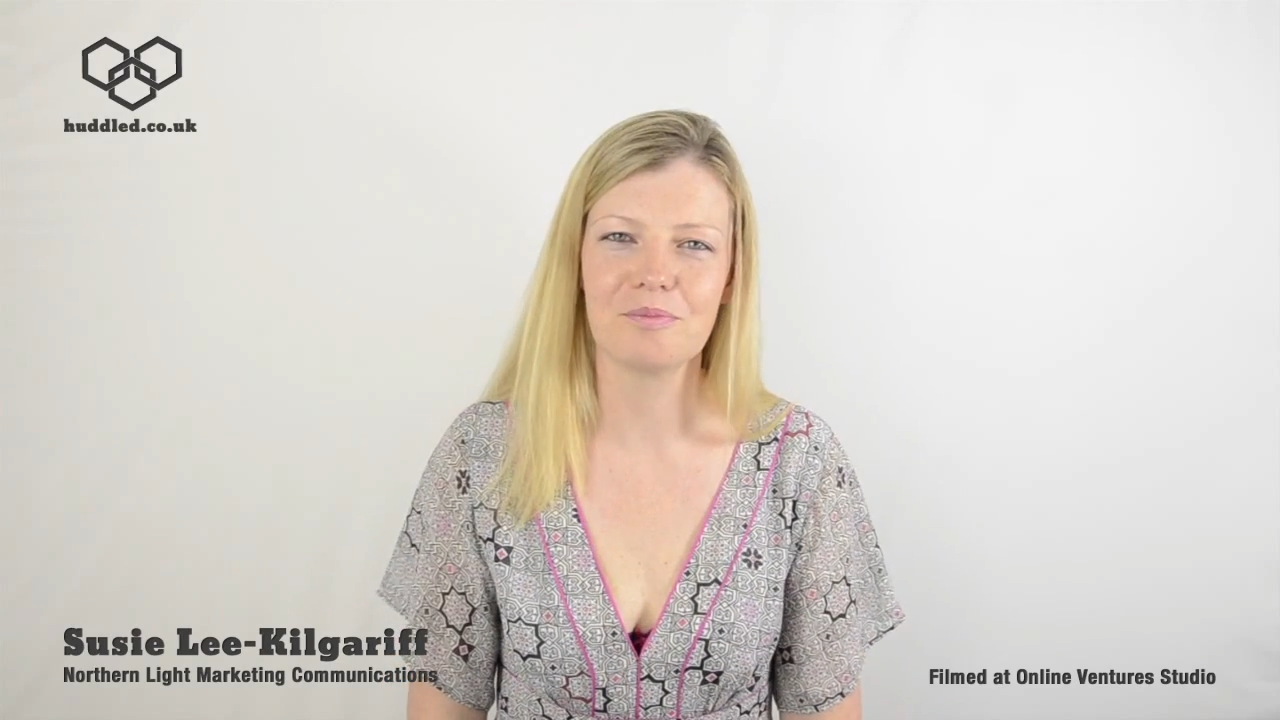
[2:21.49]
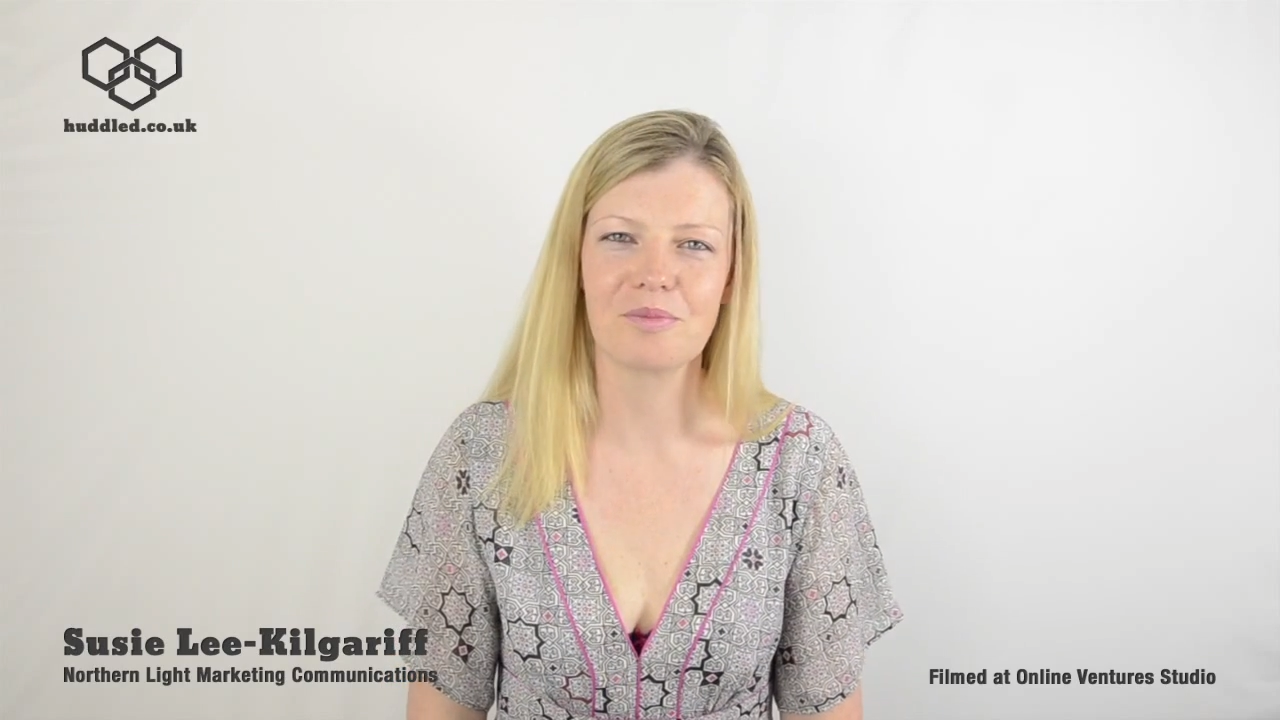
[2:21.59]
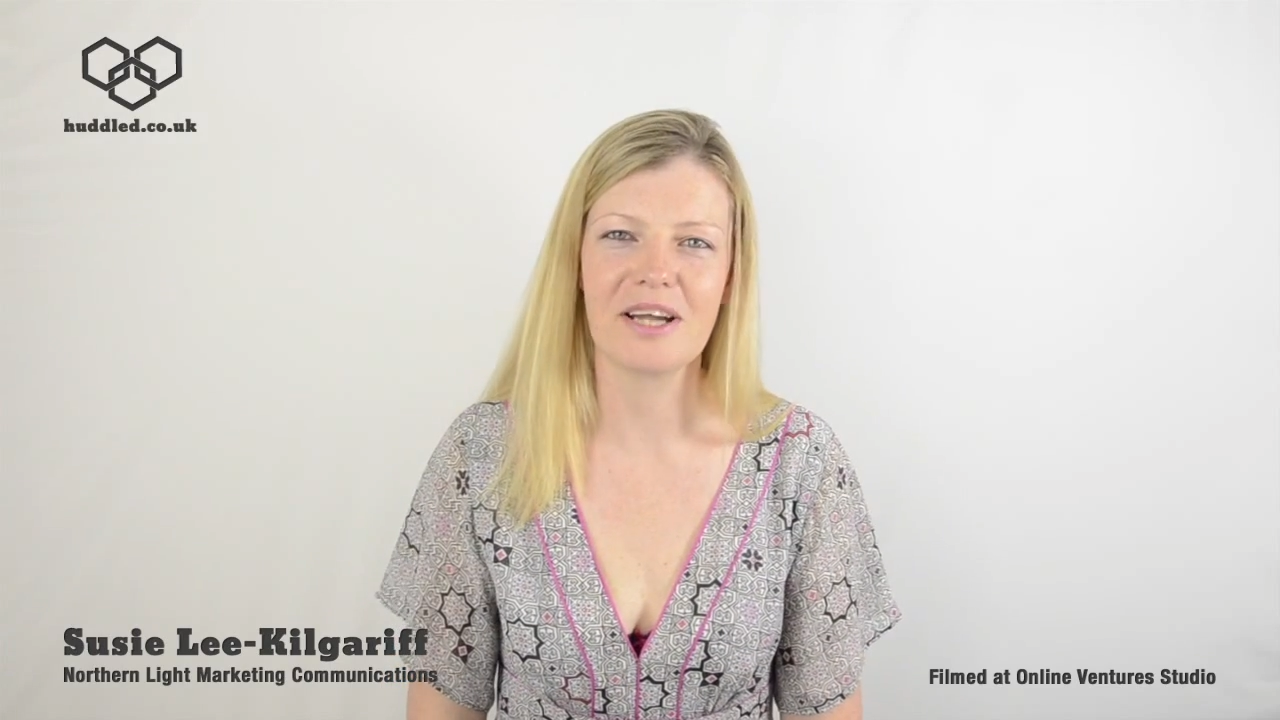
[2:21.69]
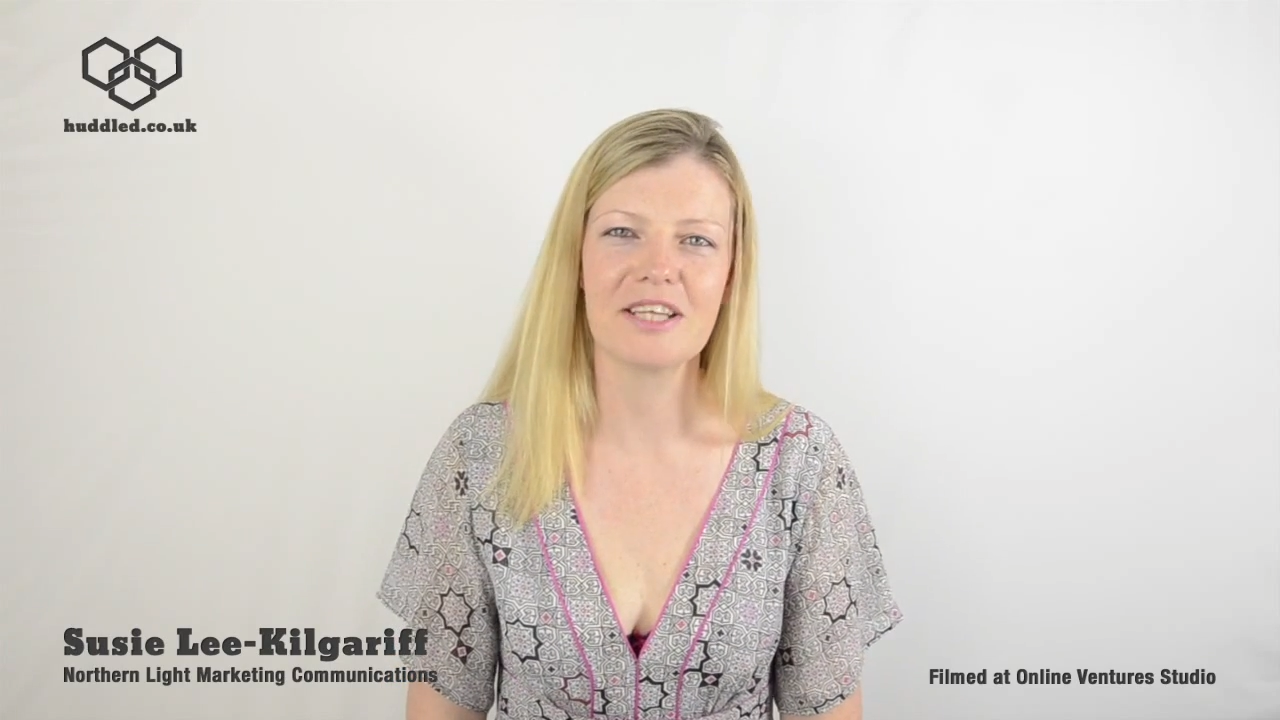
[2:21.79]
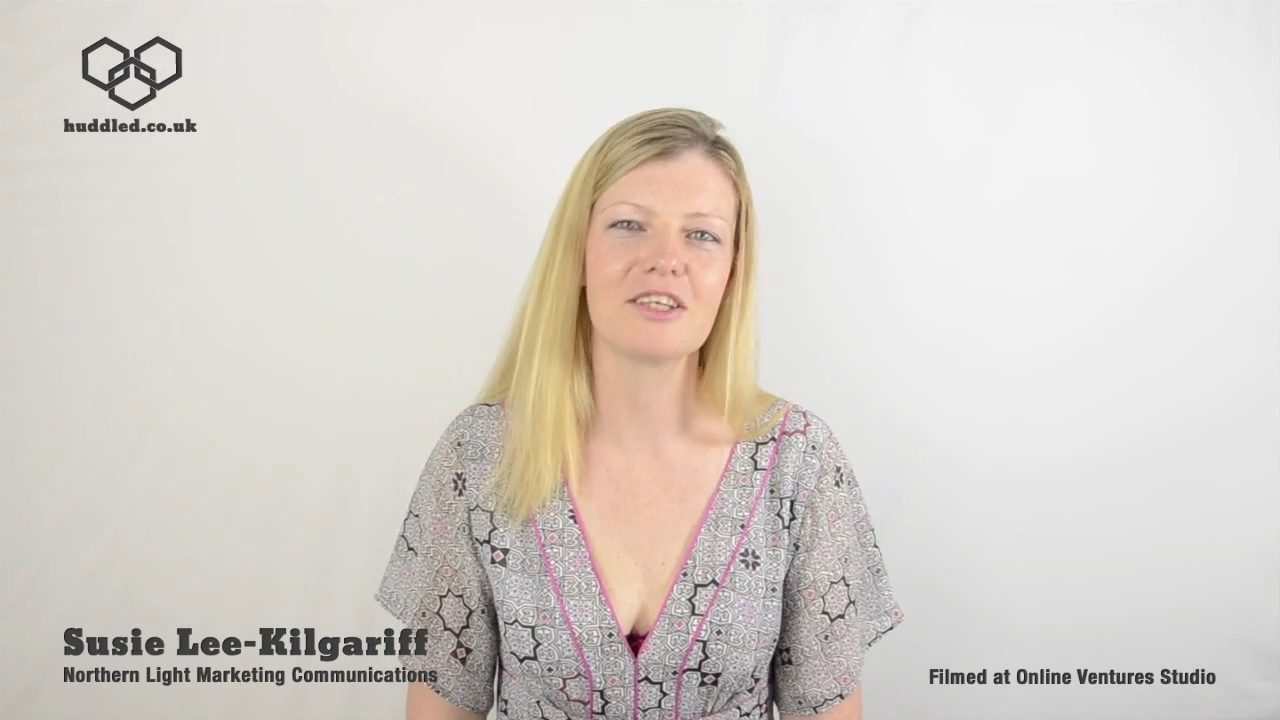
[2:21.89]

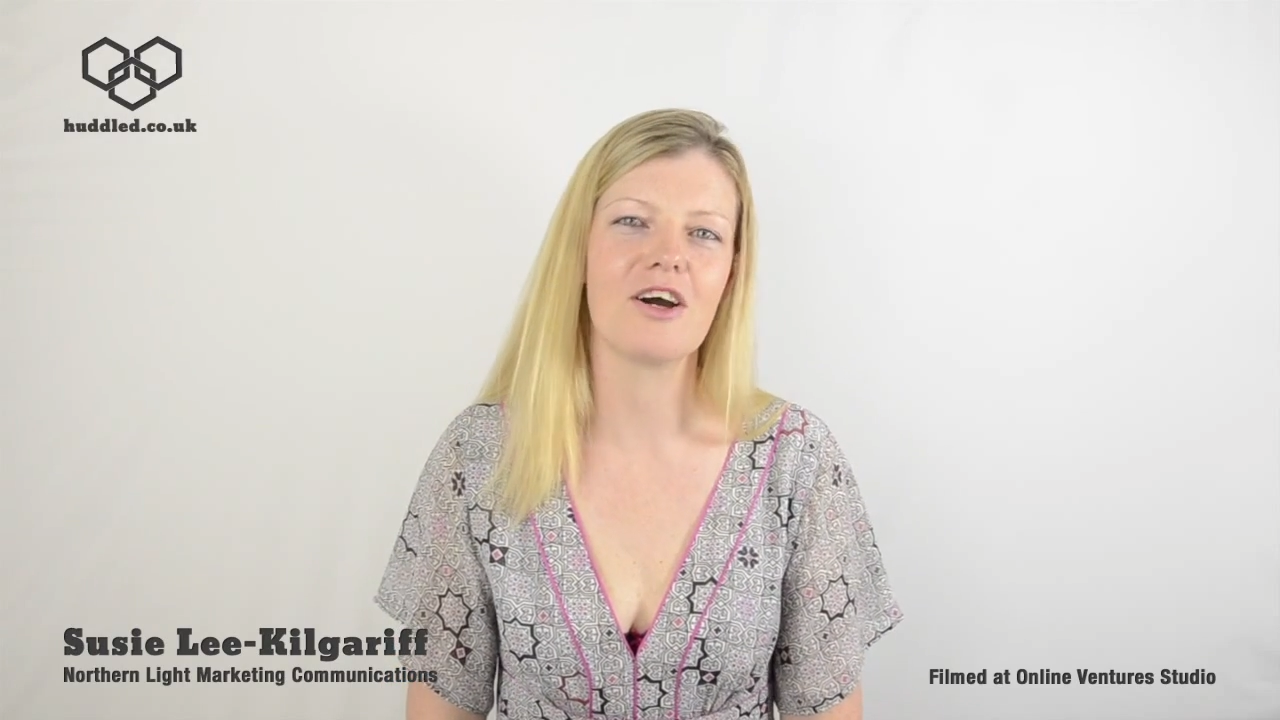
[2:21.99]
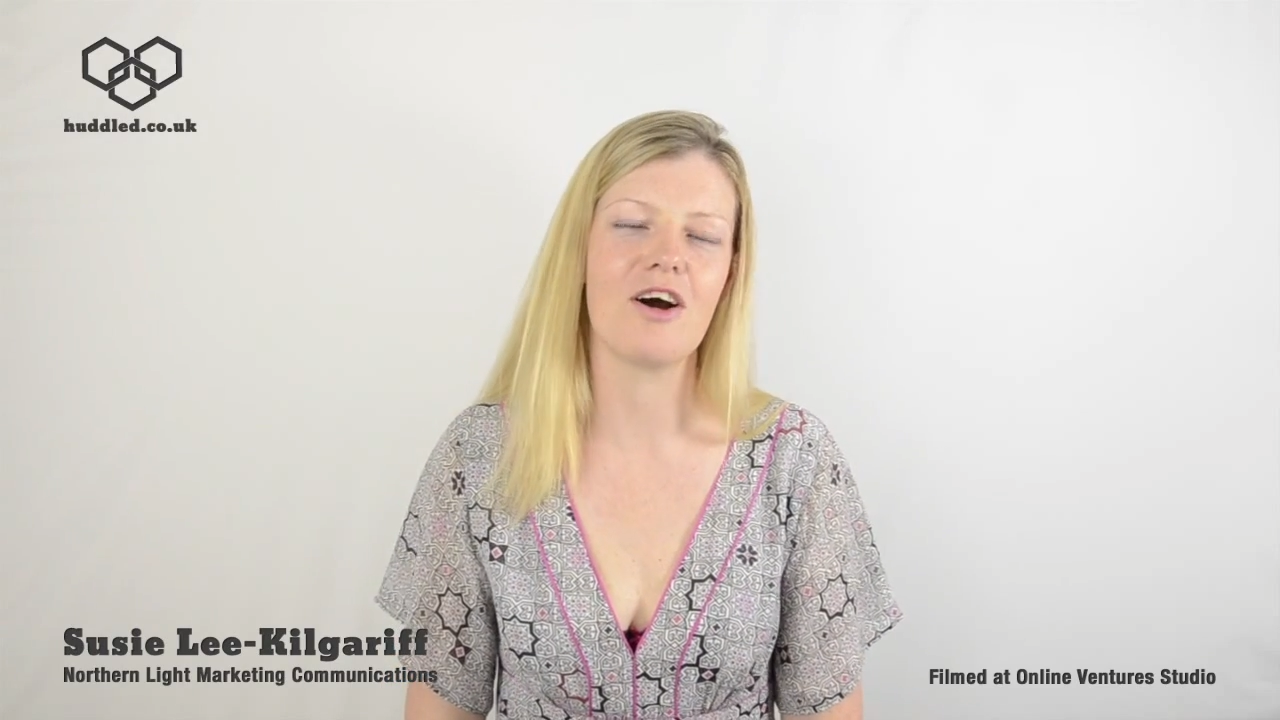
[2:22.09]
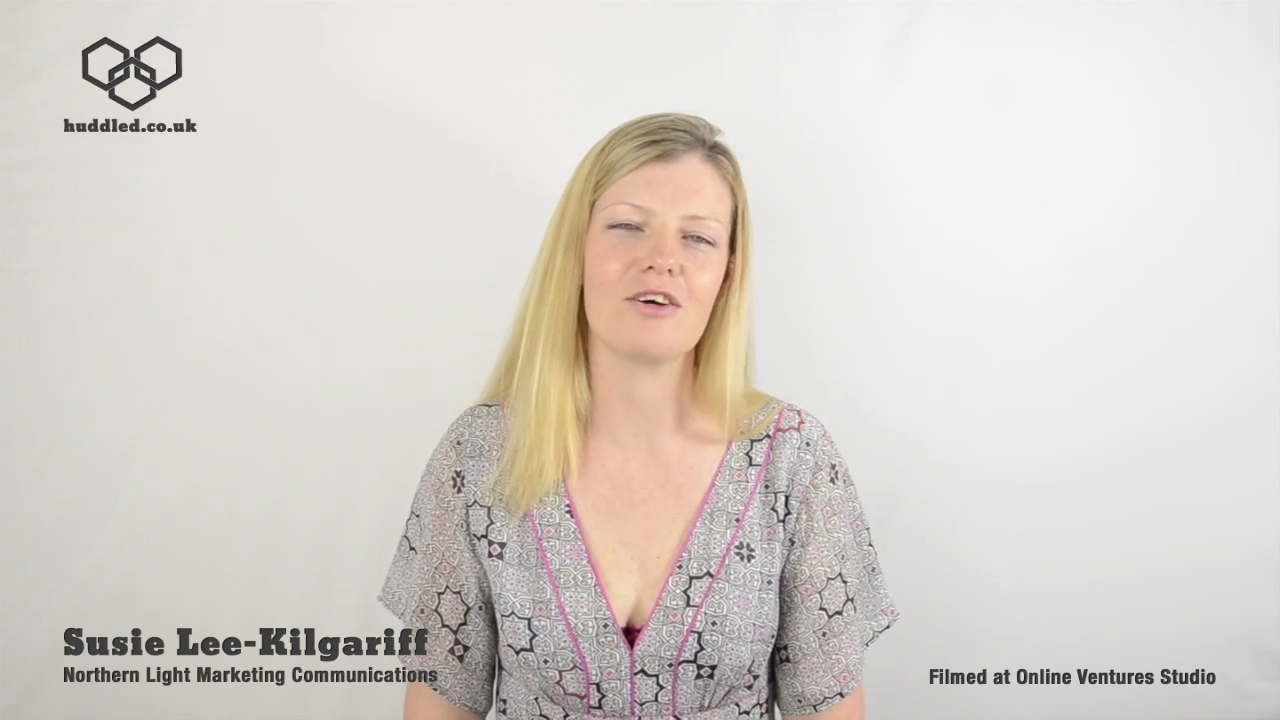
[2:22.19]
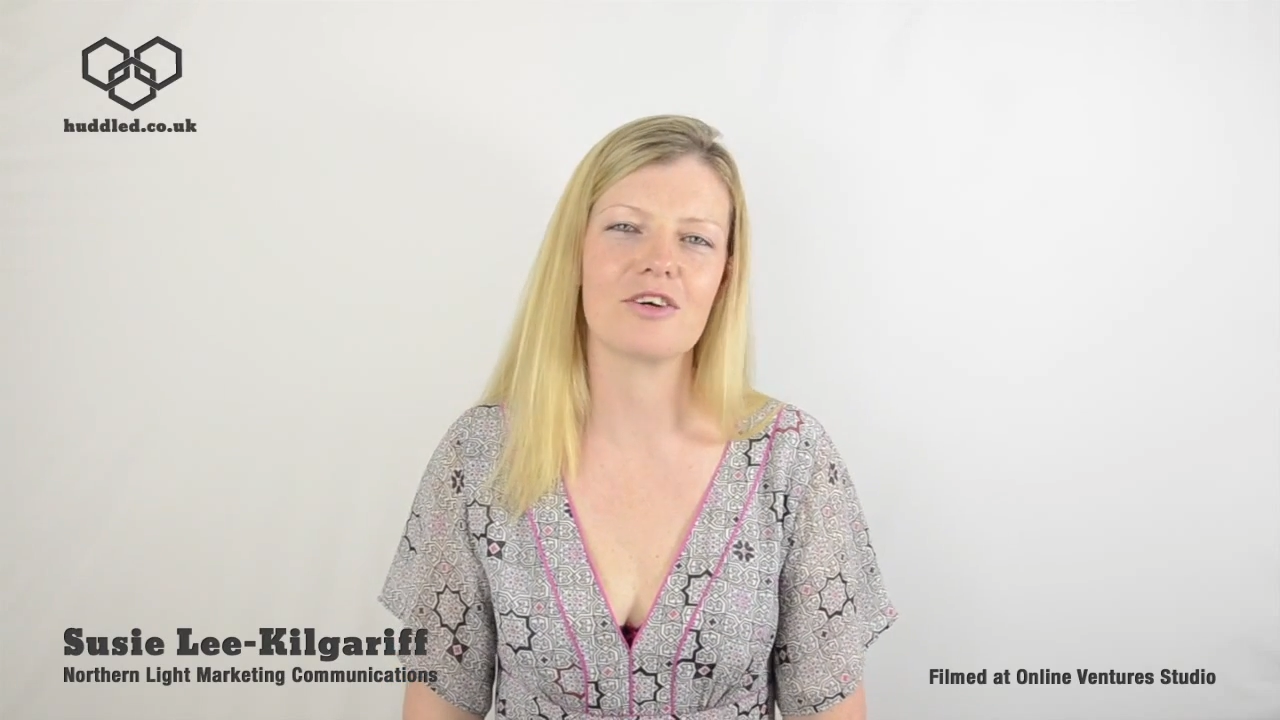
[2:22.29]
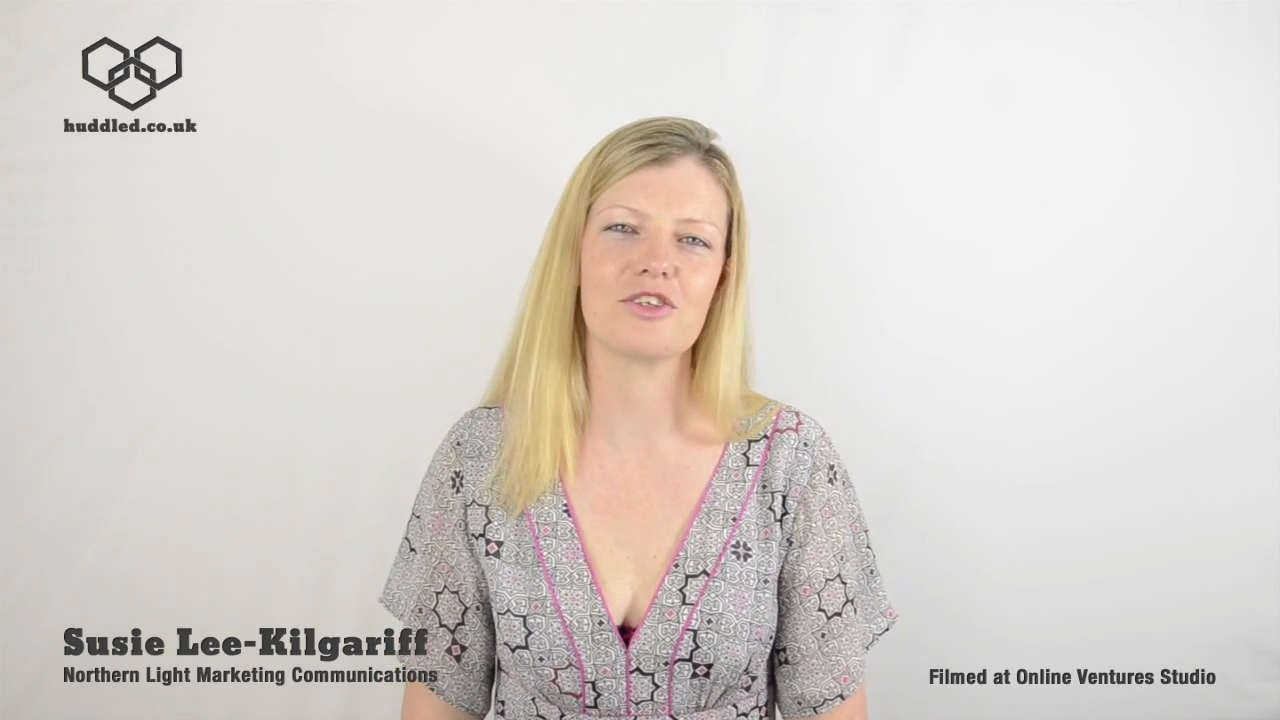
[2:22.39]
Brian
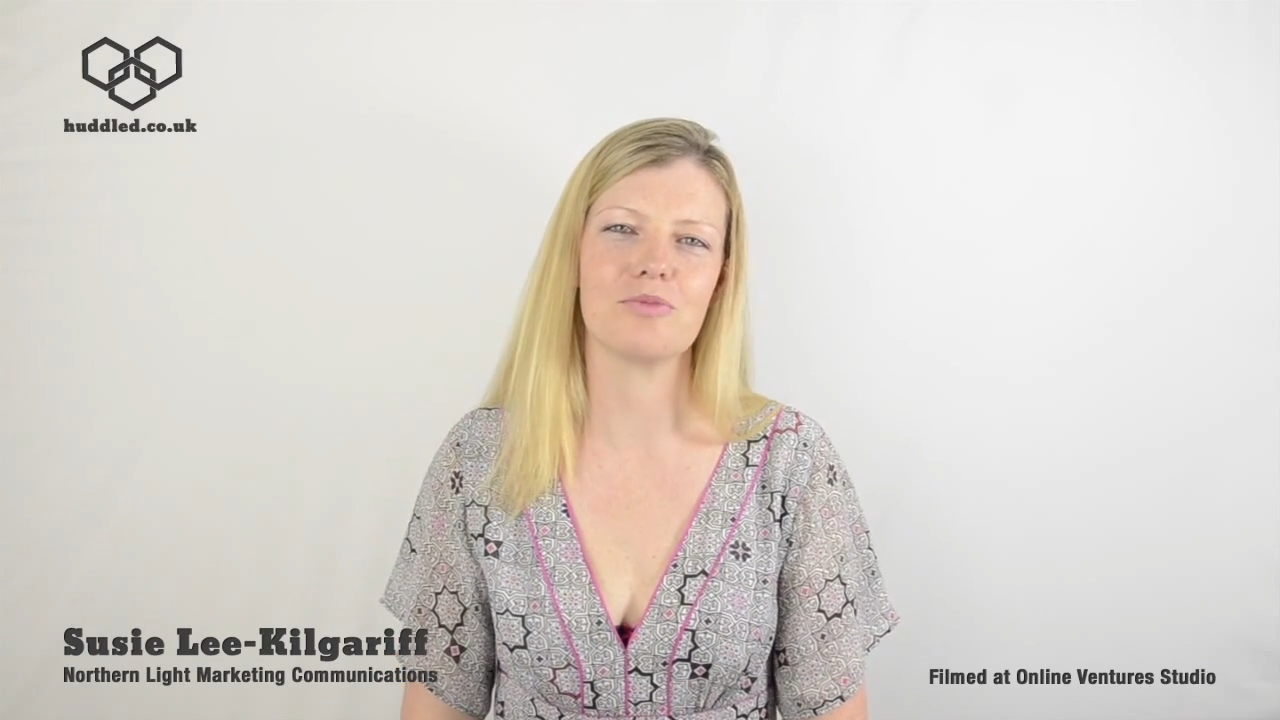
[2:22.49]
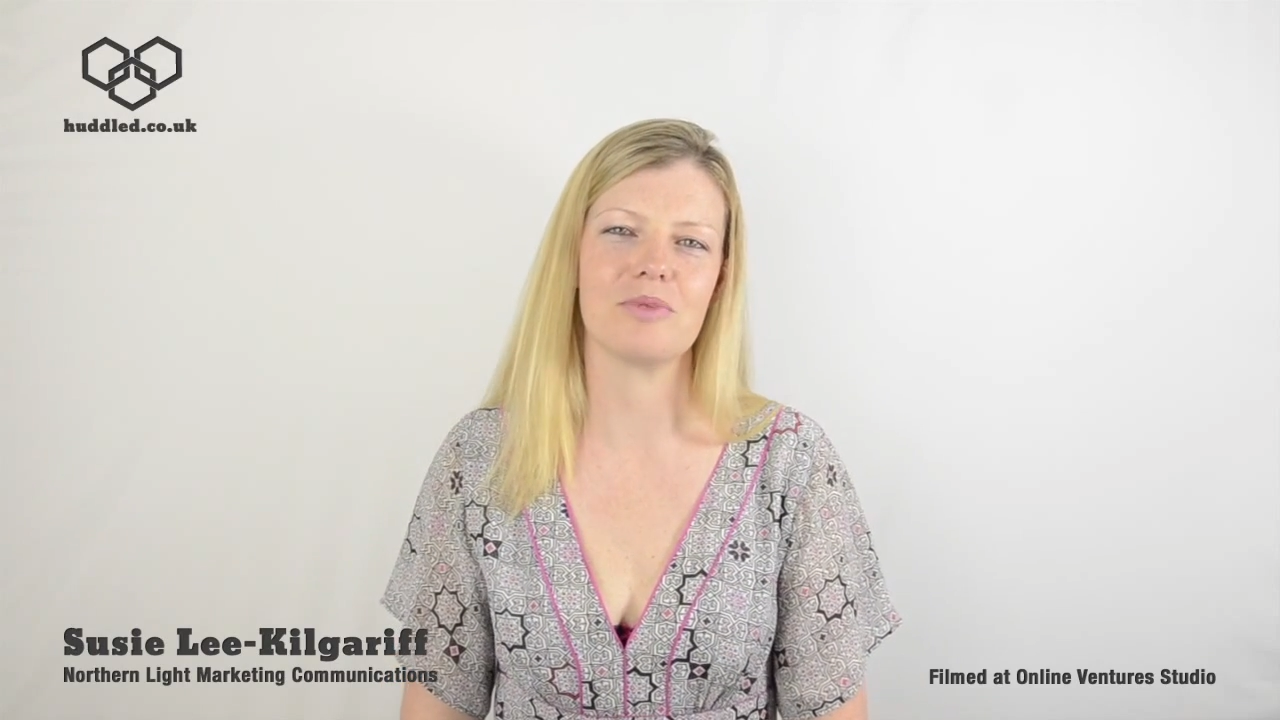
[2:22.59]
Cox,